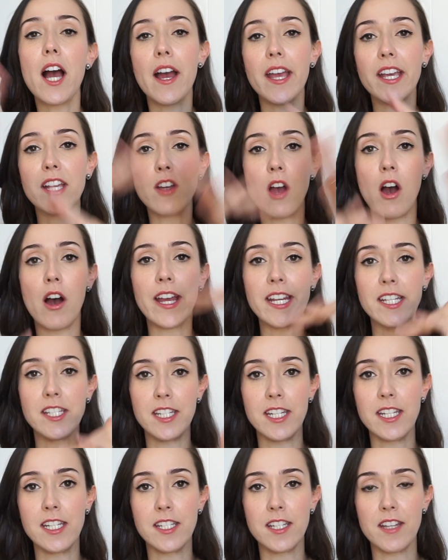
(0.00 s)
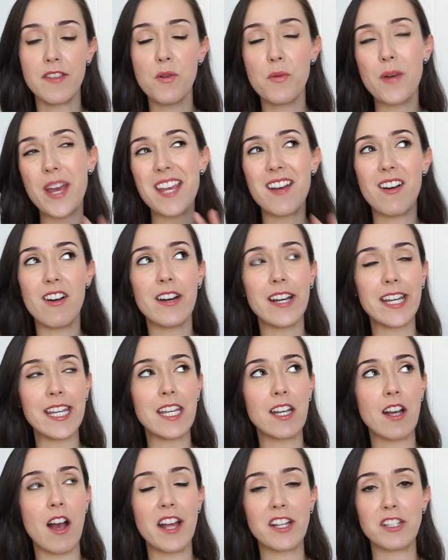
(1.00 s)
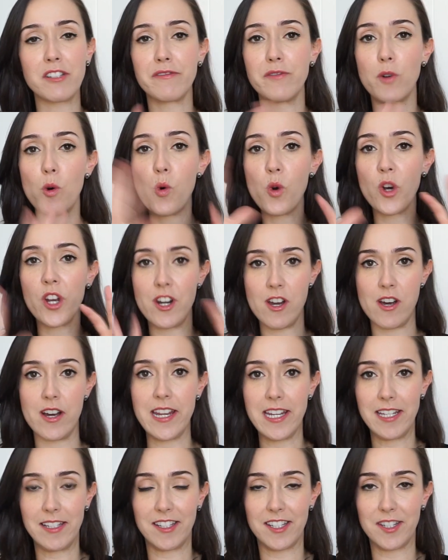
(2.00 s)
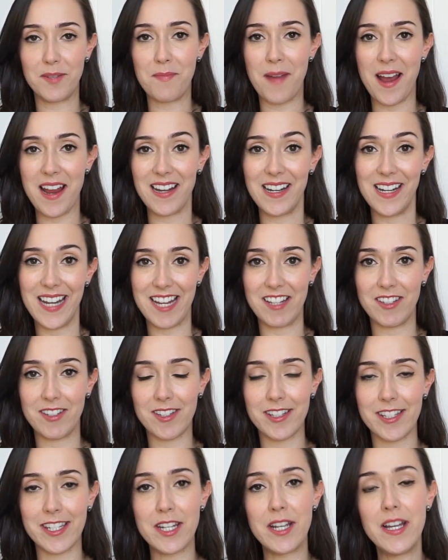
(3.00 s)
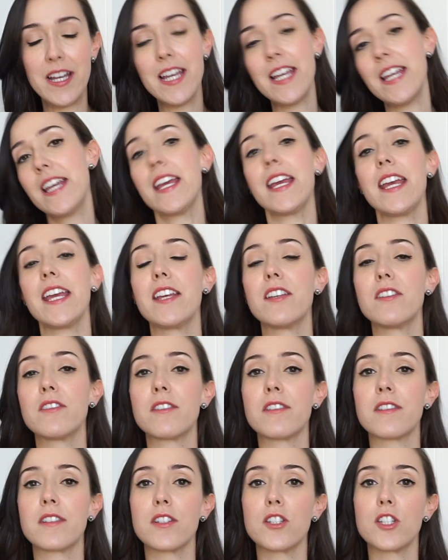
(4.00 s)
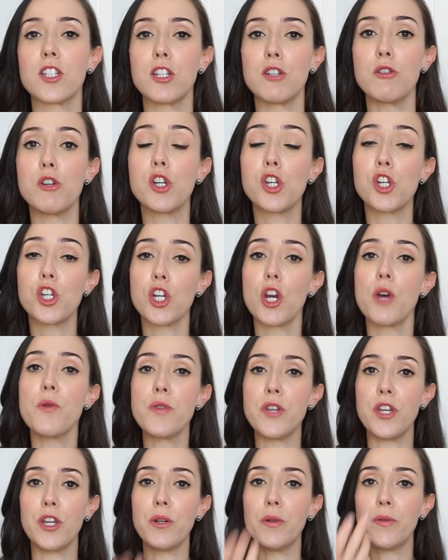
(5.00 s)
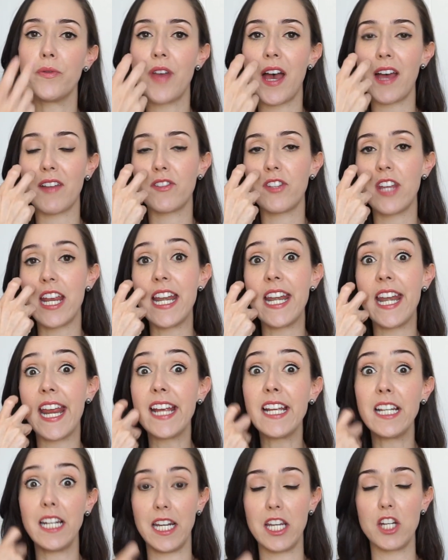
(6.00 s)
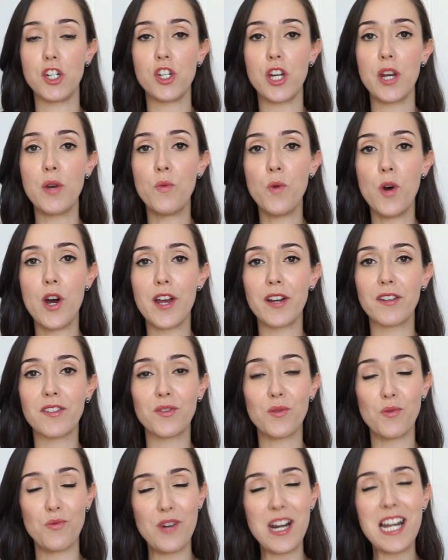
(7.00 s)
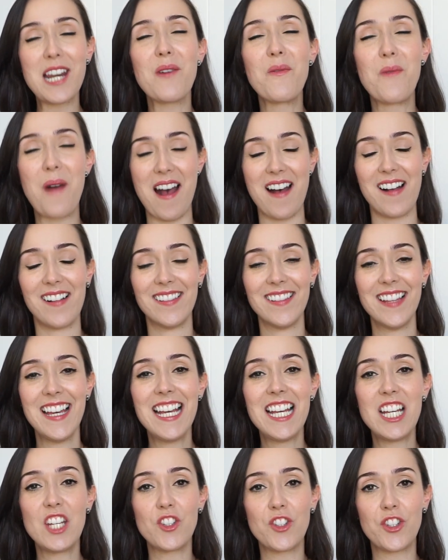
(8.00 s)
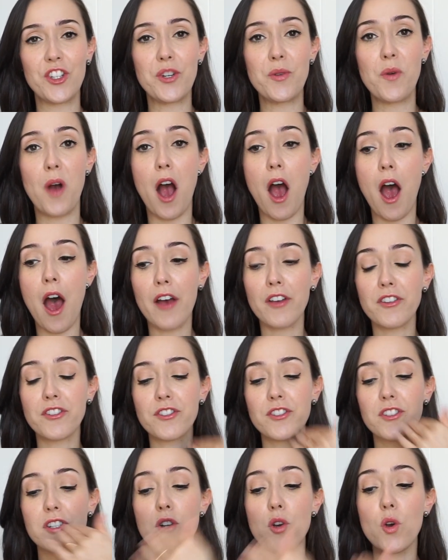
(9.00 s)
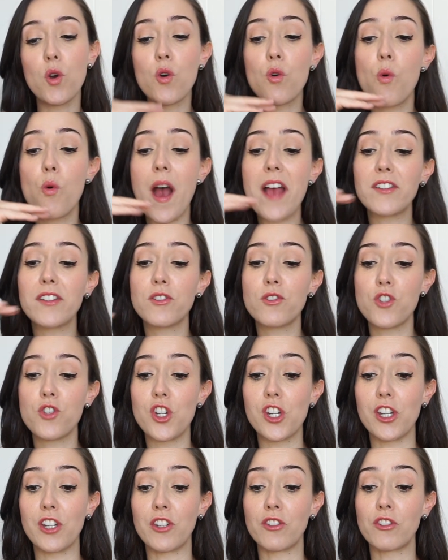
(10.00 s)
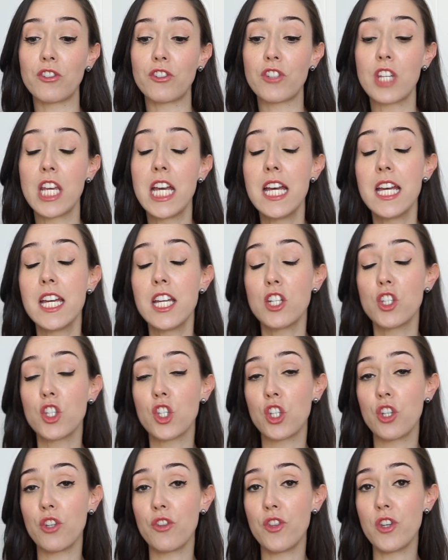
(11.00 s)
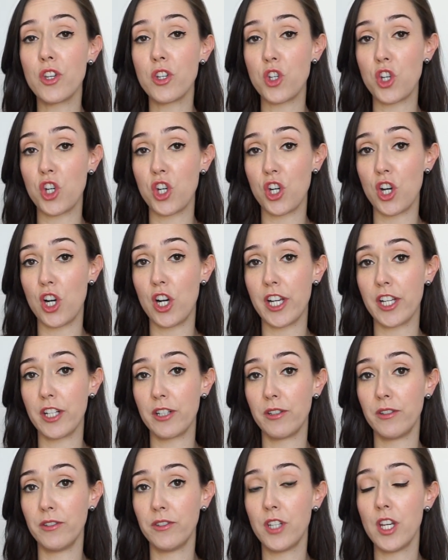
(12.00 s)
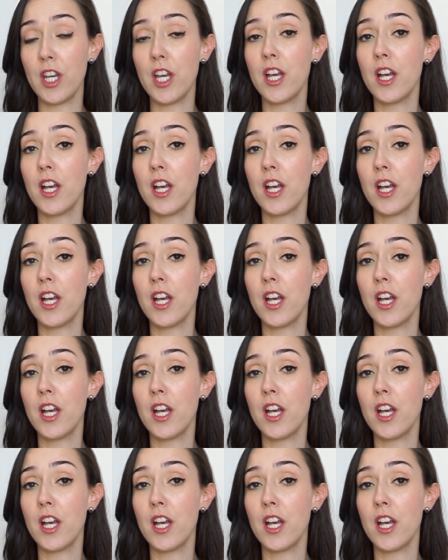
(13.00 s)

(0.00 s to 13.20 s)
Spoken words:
I guided, the way I kind of organized my list is to show you that in English it works really well to ask questions to the child,